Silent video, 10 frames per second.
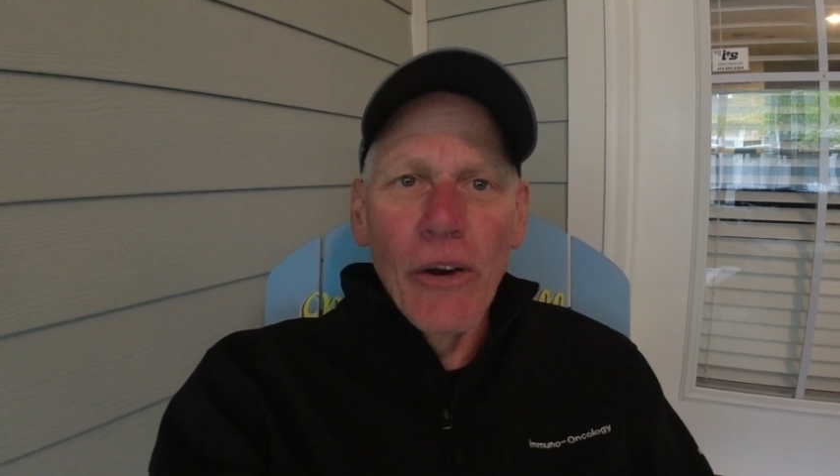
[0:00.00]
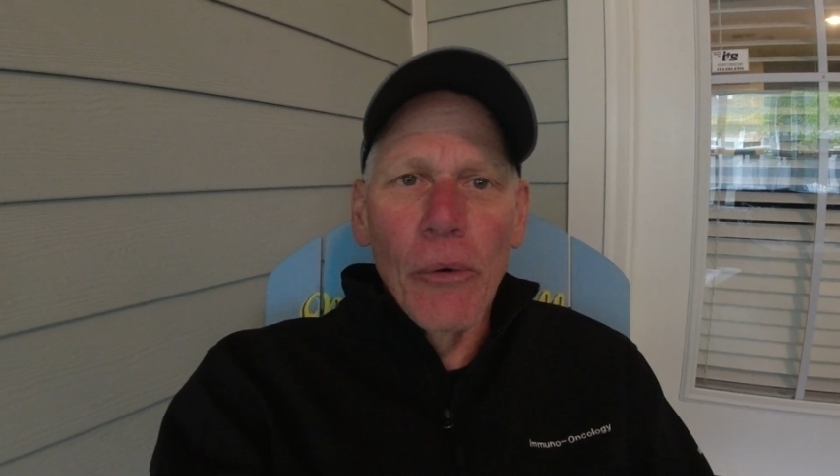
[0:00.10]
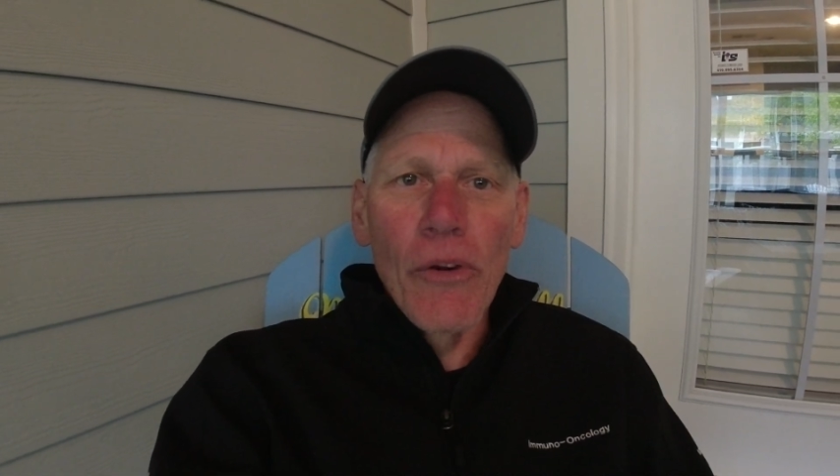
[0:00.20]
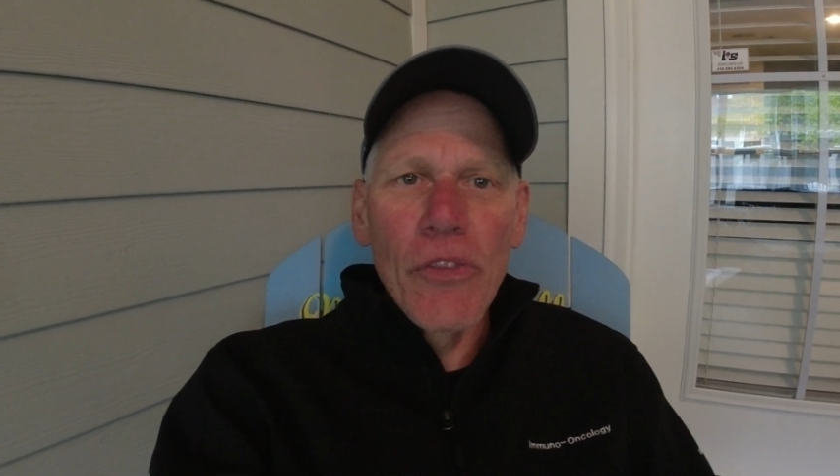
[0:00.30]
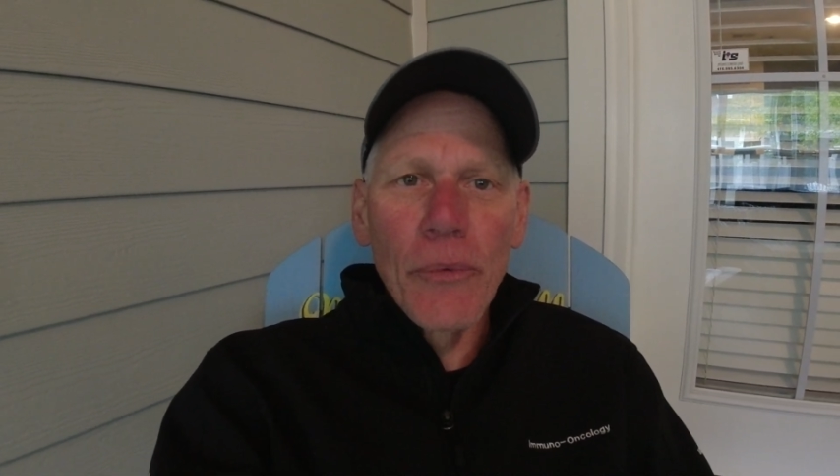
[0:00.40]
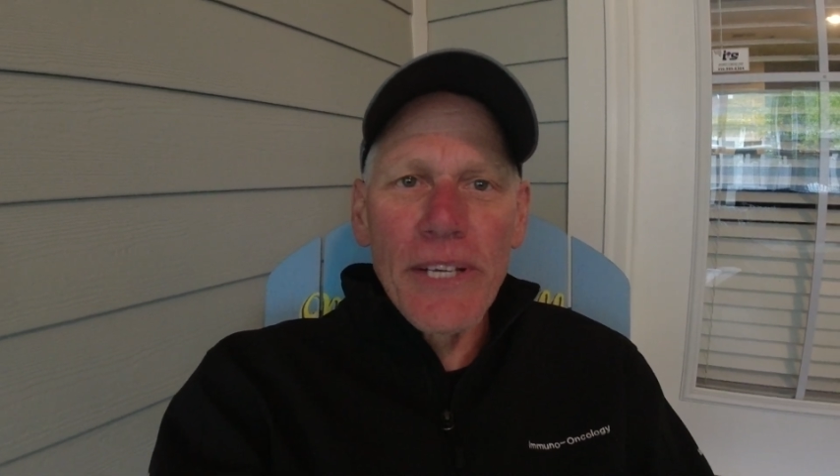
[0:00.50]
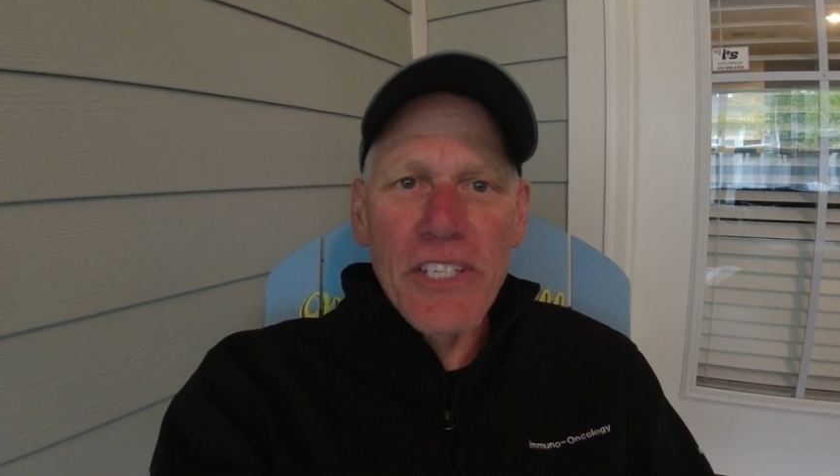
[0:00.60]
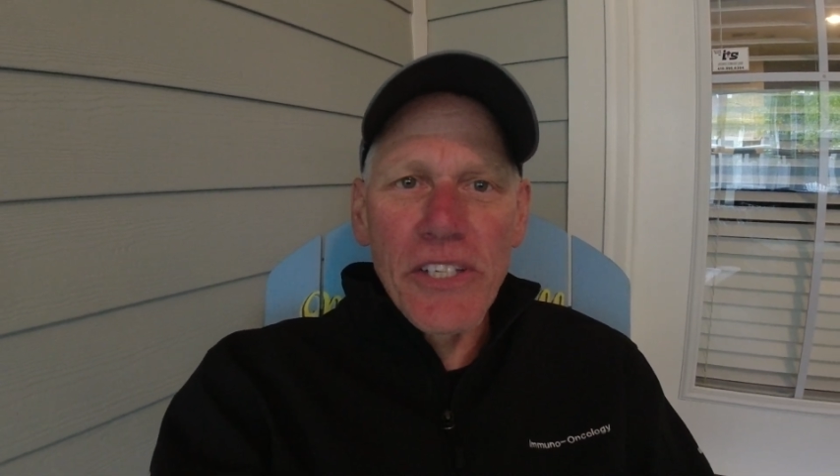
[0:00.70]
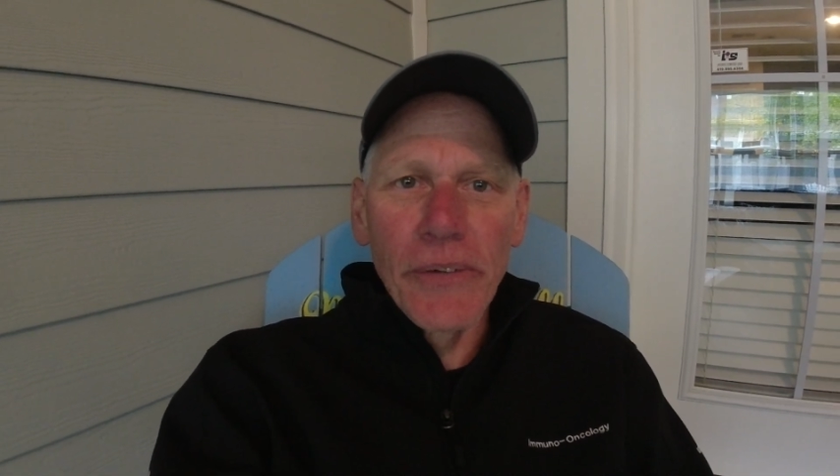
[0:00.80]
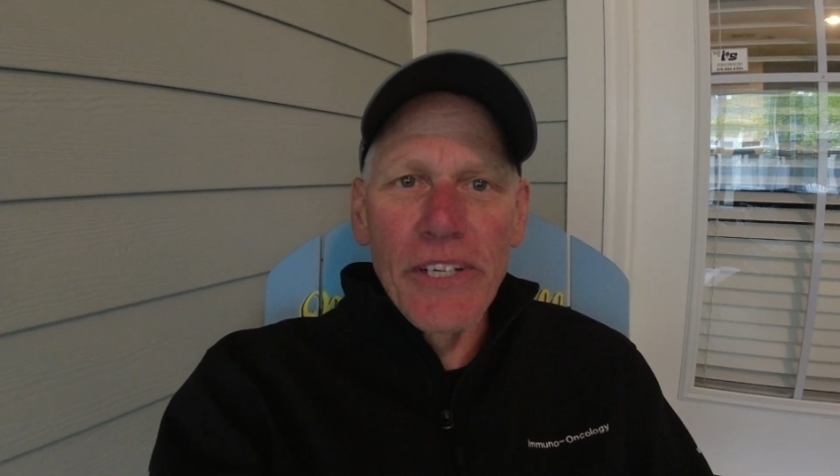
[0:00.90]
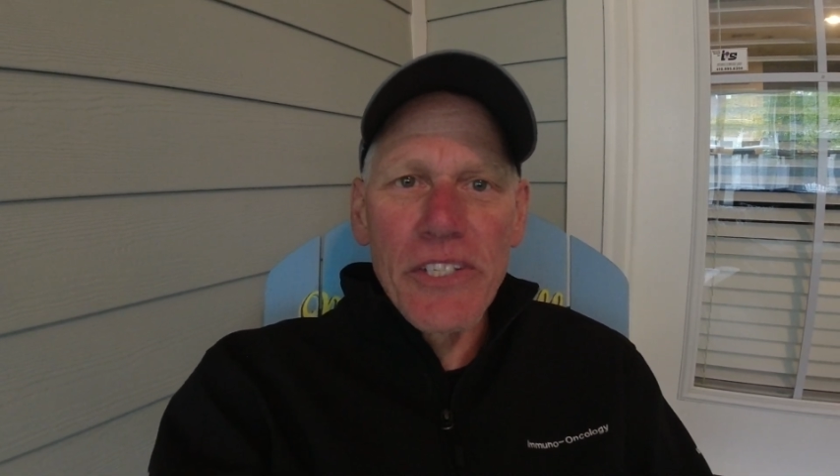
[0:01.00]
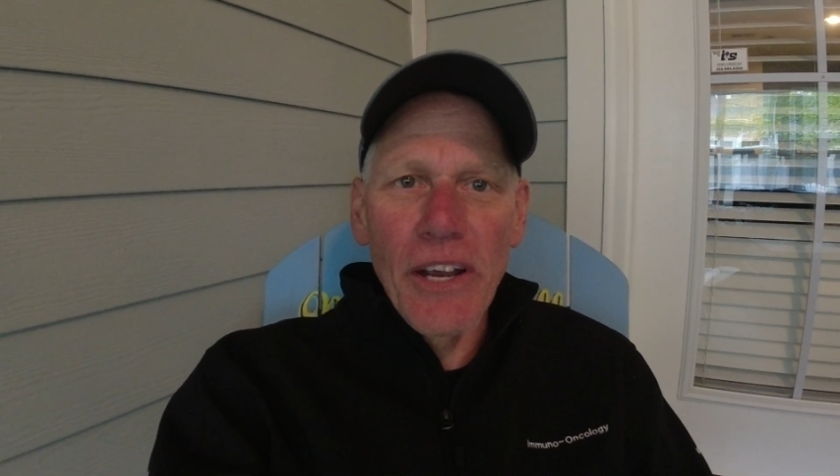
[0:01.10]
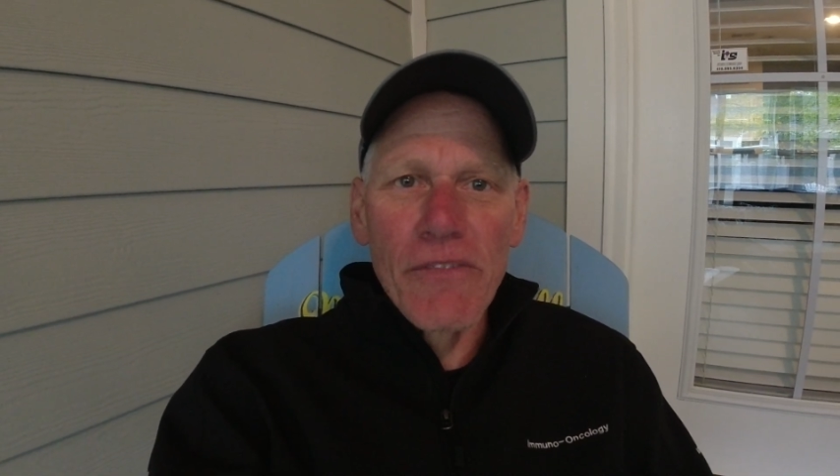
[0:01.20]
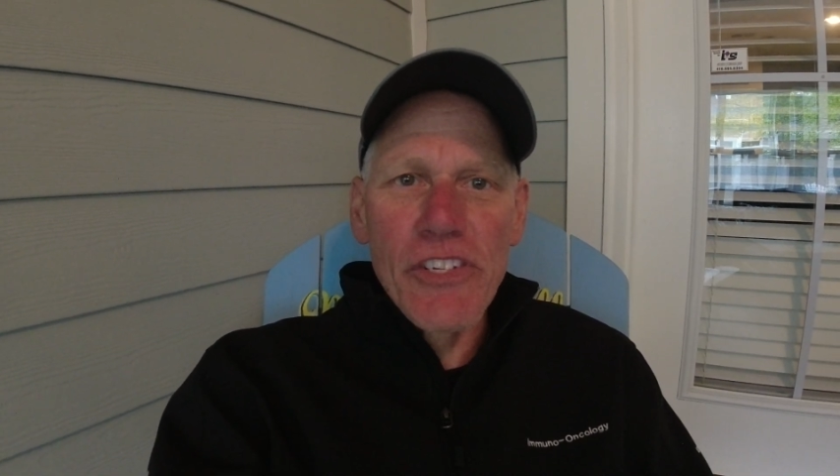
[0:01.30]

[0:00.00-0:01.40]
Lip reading: or three series of